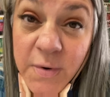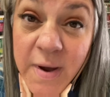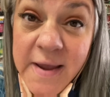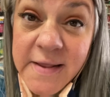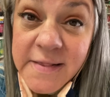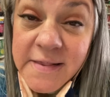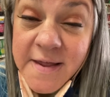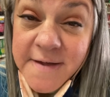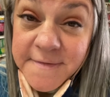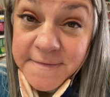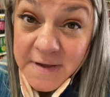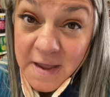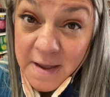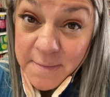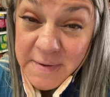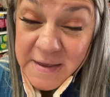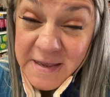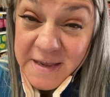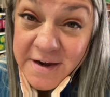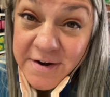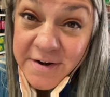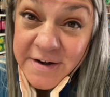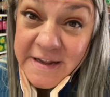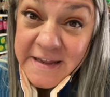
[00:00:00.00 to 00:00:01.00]
I love coming
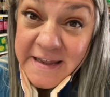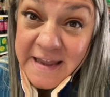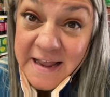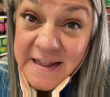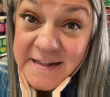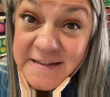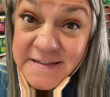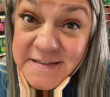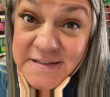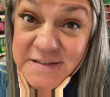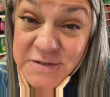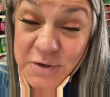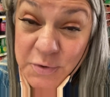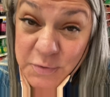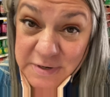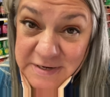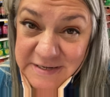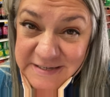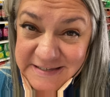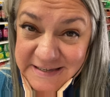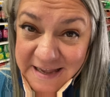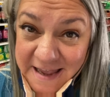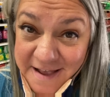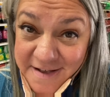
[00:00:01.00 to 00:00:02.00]
here to get soda
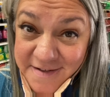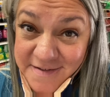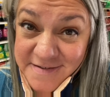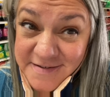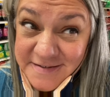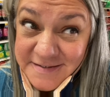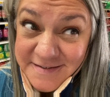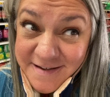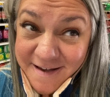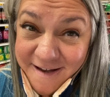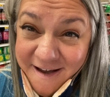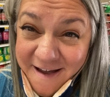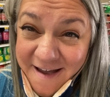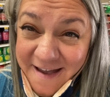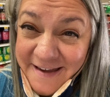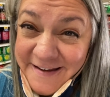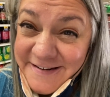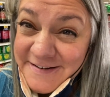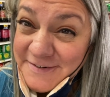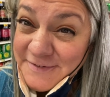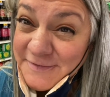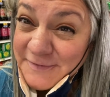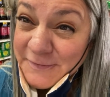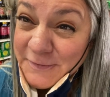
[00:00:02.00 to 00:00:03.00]
sales. I
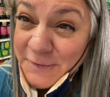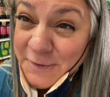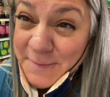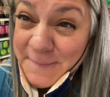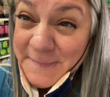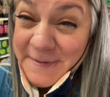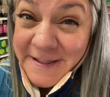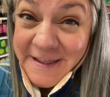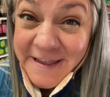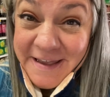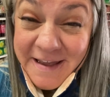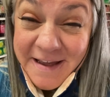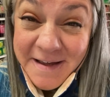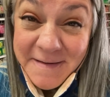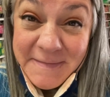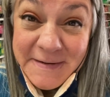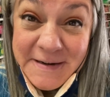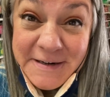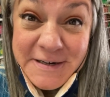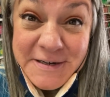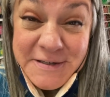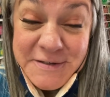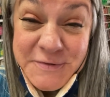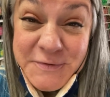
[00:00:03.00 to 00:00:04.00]
don't normally come
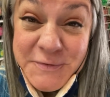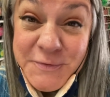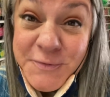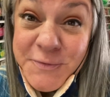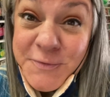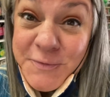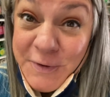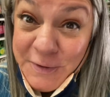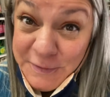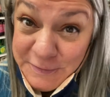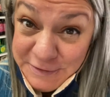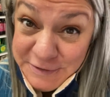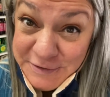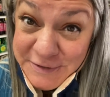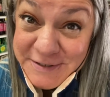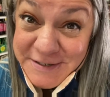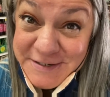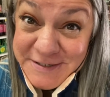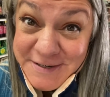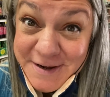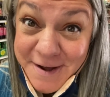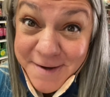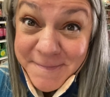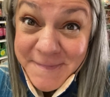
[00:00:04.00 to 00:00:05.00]
here to do grocery
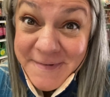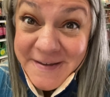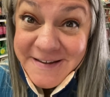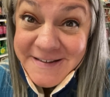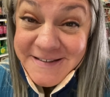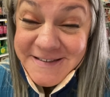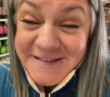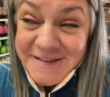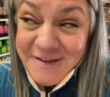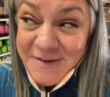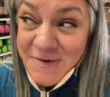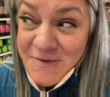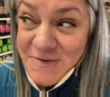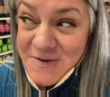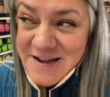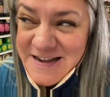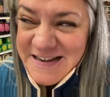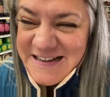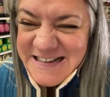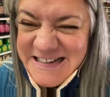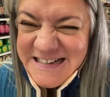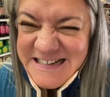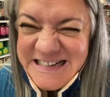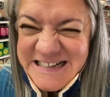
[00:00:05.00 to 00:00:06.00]
shopping, so
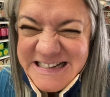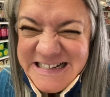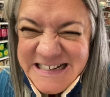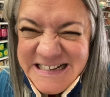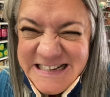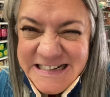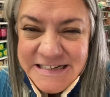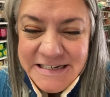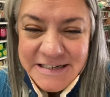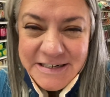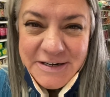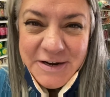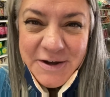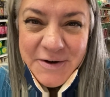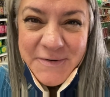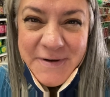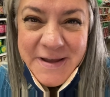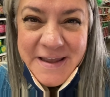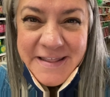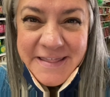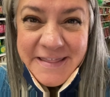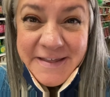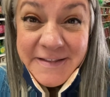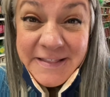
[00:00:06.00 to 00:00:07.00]

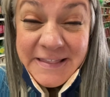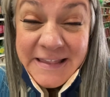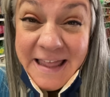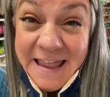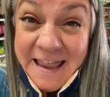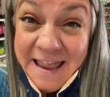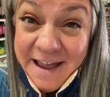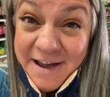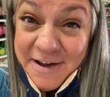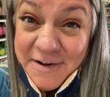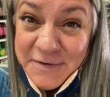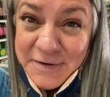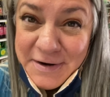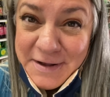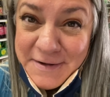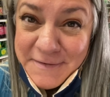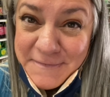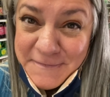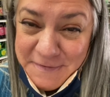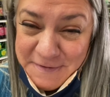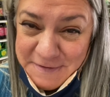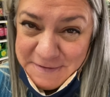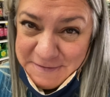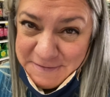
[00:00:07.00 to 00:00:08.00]
knowing the layout
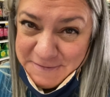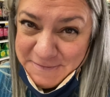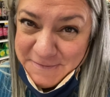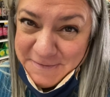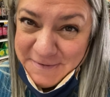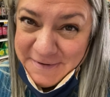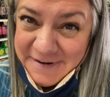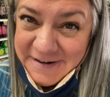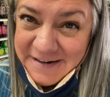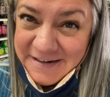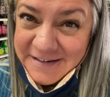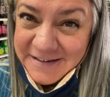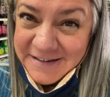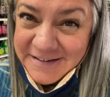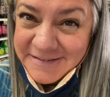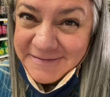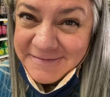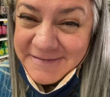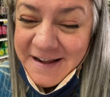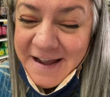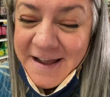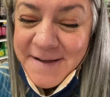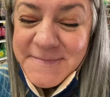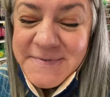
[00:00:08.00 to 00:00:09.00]
of the store,
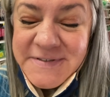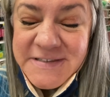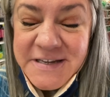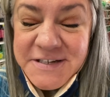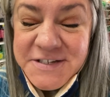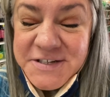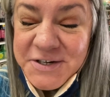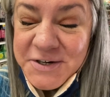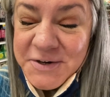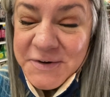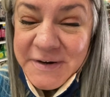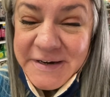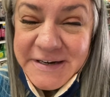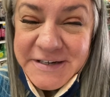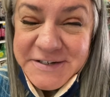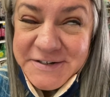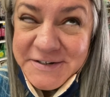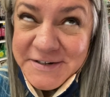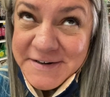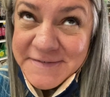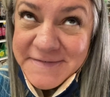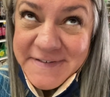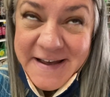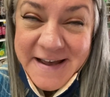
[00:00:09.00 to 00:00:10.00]
I'm such a
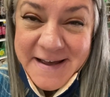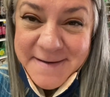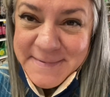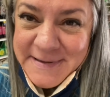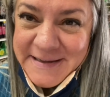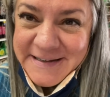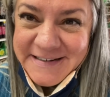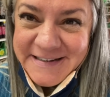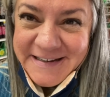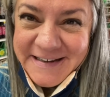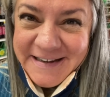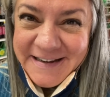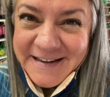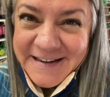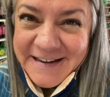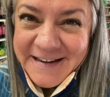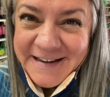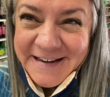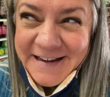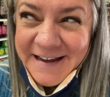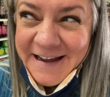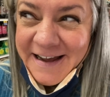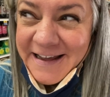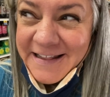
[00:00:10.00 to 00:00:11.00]
creature of habit.
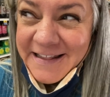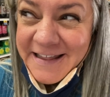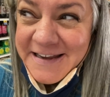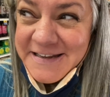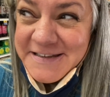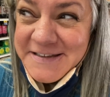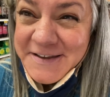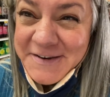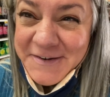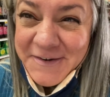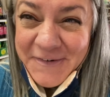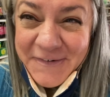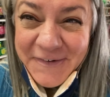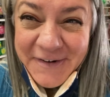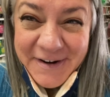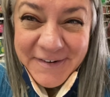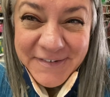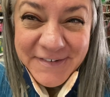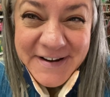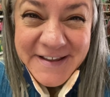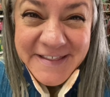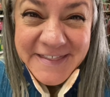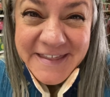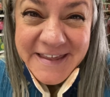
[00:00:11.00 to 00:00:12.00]
I like to know where
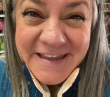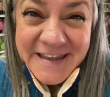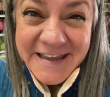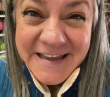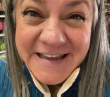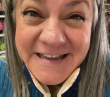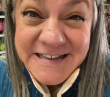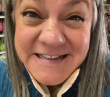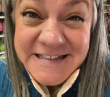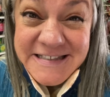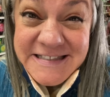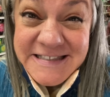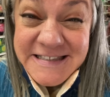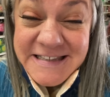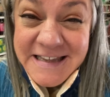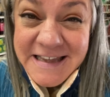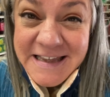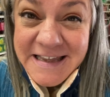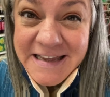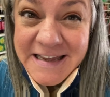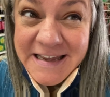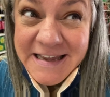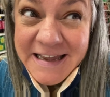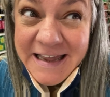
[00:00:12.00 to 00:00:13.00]
everything is,
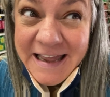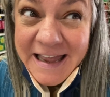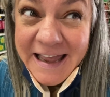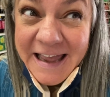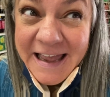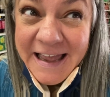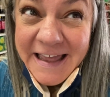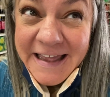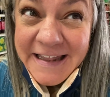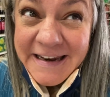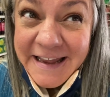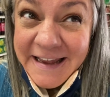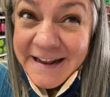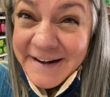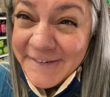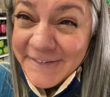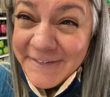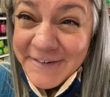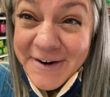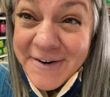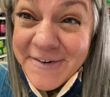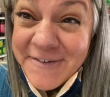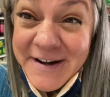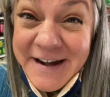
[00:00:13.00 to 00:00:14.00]
and I don't
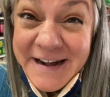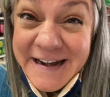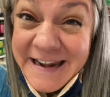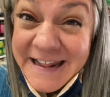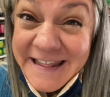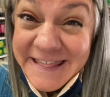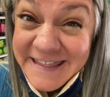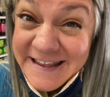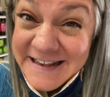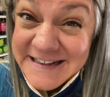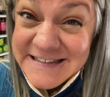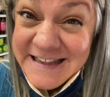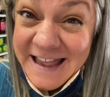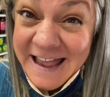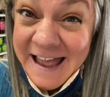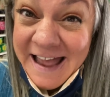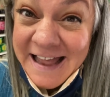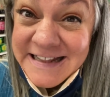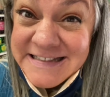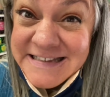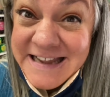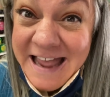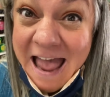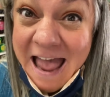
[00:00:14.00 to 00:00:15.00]
know where anything's at.